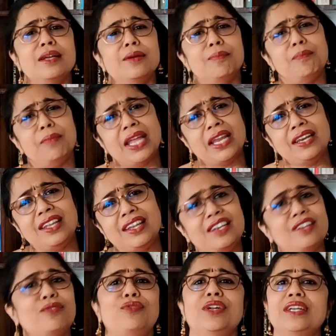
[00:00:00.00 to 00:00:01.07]
Many
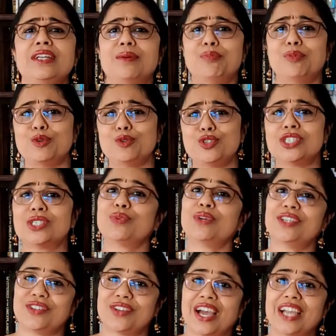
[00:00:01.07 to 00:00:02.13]
different approaches were
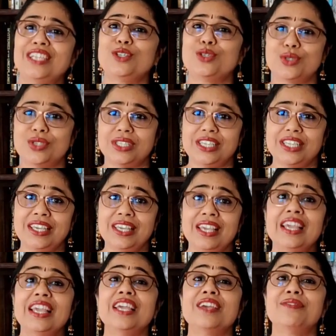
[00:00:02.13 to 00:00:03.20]
tried to see
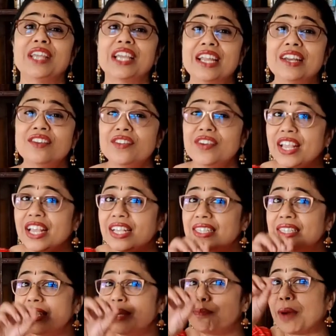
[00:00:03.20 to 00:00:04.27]
if they can trace
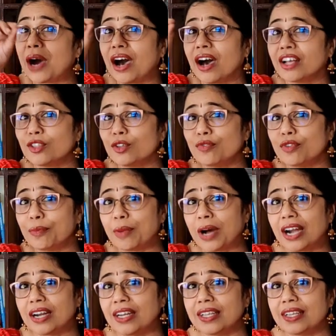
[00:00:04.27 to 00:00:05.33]
the path of a
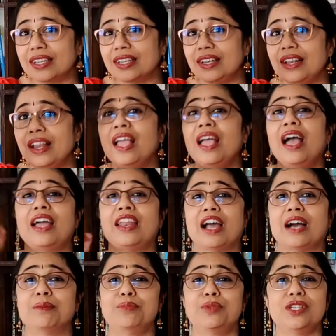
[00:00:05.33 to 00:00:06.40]
particle and
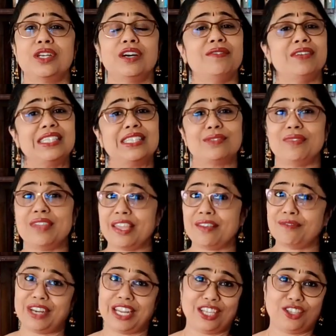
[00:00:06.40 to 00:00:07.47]
observe its wave
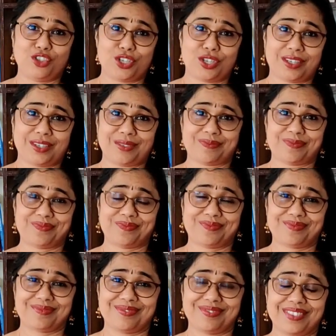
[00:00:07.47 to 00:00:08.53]
nature.
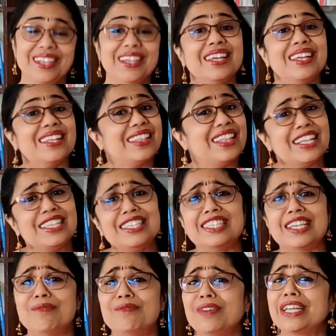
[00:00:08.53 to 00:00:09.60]
Then
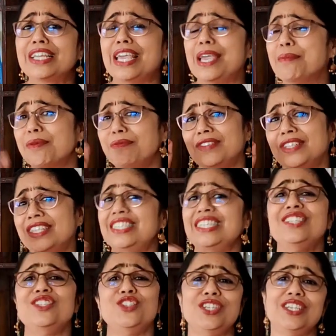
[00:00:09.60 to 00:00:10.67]
someone came up with this
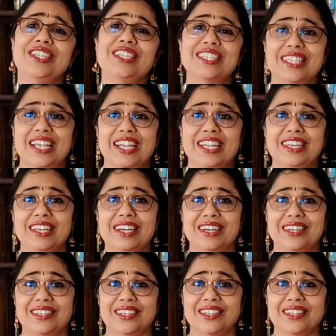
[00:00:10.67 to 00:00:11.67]
ingenious idea.